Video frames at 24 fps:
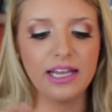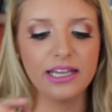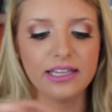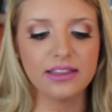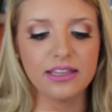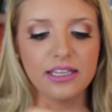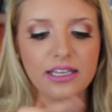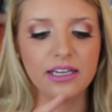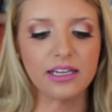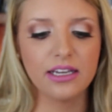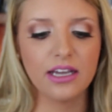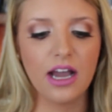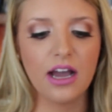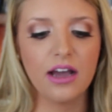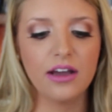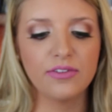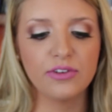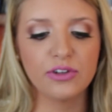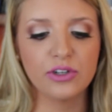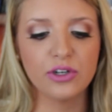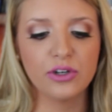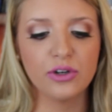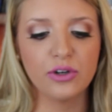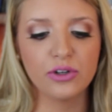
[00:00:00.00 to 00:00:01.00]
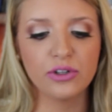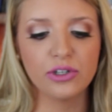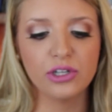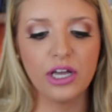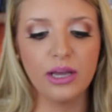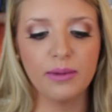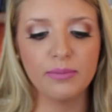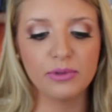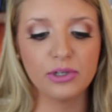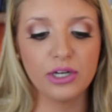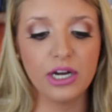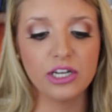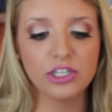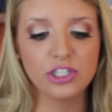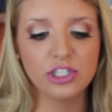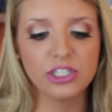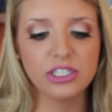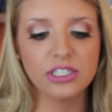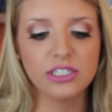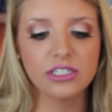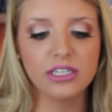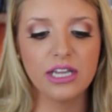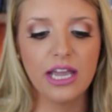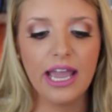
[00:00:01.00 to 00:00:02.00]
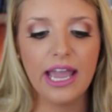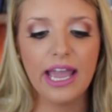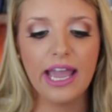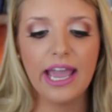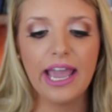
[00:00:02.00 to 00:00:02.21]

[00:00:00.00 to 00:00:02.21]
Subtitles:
like the Covergirl Clump Crusher,